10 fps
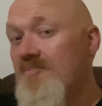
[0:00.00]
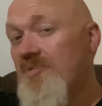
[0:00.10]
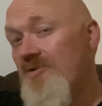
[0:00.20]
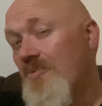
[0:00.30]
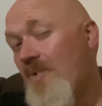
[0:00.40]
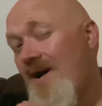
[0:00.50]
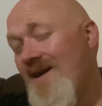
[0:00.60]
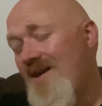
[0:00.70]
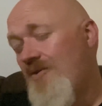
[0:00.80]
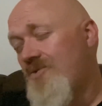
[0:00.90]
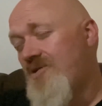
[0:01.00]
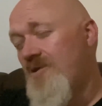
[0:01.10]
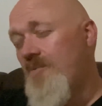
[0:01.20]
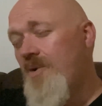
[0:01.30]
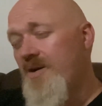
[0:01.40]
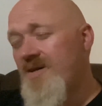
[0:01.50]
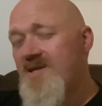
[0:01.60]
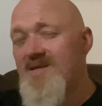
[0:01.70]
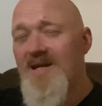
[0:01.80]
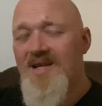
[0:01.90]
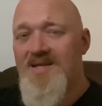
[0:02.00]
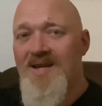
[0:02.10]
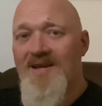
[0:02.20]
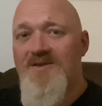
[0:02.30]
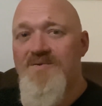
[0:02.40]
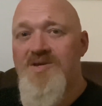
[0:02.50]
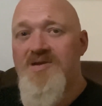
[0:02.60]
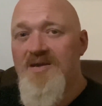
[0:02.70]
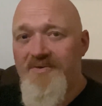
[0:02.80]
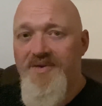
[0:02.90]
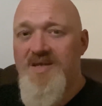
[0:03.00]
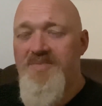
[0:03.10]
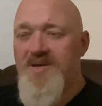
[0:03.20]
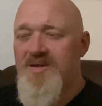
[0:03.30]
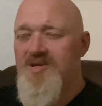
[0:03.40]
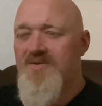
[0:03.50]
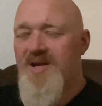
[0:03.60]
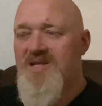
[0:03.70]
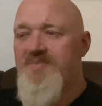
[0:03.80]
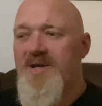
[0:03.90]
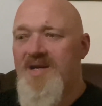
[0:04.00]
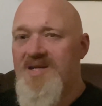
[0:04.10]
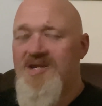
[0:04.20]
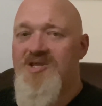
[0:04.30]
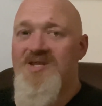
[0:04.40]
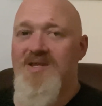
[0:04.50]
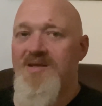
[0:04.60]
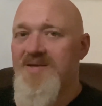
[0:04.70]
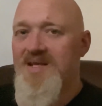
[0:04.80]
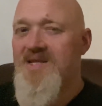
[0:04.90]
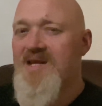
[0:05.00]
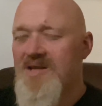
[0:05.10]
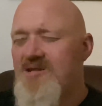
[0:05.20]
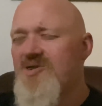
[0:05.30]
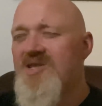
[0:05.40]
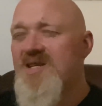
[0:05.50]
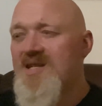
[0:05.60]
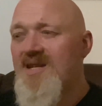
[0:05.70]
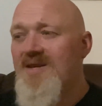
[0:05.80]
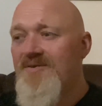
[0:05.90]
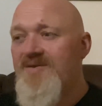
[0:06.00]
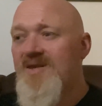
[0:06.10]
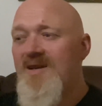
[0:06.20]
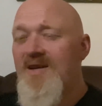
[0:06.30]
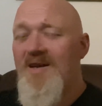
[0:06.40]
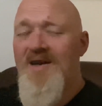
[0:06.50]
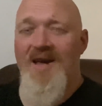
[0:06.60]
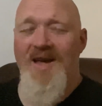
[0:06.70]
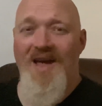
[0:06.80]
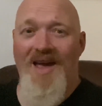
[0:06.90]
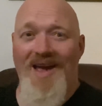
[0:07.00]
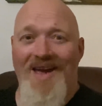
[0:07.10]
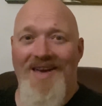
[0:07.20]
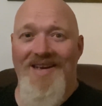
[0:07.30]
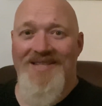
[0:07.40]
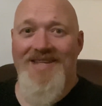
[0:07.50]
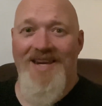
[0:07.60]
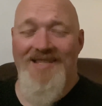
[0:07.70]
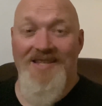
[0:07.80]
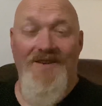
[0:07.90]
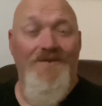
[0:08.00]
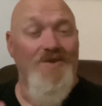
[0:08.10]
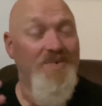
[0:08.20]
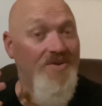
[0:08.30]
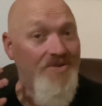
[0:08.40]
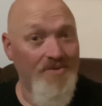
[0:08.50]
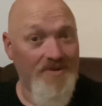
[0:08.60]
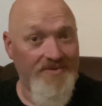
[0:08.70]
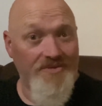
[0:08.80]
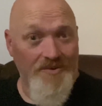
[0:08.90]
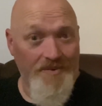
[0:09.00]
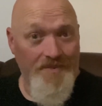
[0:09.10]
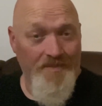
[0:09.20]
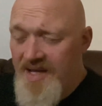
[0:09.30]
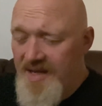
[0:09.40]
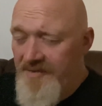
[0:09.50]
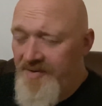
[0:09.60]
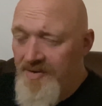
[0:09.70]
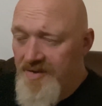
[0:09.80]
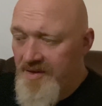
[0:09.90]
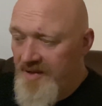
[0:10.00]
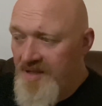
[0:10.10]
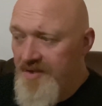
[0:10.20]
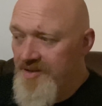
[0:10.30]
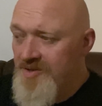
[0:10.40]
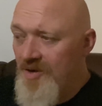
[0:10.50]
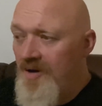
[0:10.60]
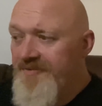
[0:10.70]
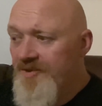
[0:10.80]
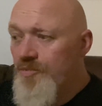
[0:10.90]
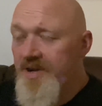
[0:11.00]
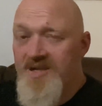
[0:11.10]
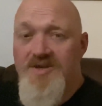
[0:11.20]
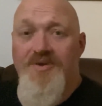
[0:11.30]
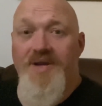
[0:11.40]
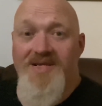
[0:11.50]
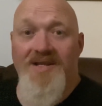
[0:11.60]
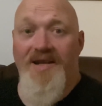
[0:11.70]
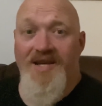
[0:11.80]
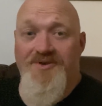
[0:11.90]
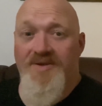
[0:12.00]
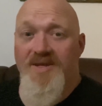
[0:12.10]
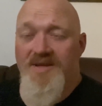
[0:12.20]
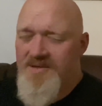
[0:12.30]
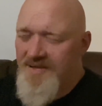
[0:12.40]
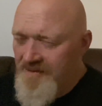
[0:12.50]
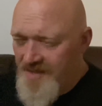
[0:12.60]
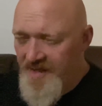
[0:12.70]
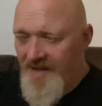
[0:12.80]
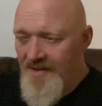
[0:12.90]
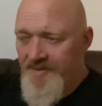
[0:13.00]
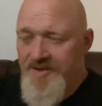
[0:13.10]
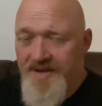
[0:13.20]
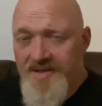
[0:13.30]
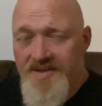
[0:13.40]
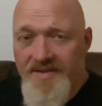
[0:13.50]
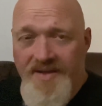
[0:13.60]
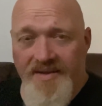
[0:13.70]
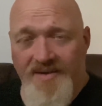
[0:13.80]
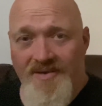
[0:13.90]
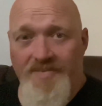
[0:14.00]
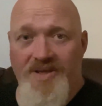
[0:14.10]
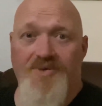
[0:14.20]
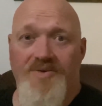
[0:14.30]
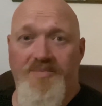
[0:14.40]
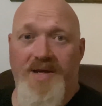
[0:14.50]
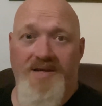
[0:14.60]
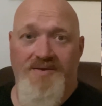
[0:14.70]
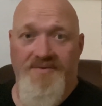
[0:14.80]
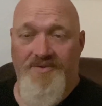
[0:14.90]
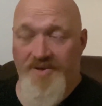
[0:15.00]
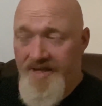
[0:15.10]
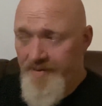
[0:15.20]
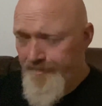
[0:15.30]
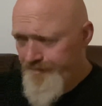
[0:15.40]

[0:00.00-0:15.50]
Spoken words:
but the way it also works is that it's an act of service, because you're actually paying attention to the little detail. It's not just that it's a gift, it's that it's a gift that's being thoughtful. If you've got a kid who's often wanting to do those little extra things, I'll take out the trash tonight, I'll make sure the bags have gone out.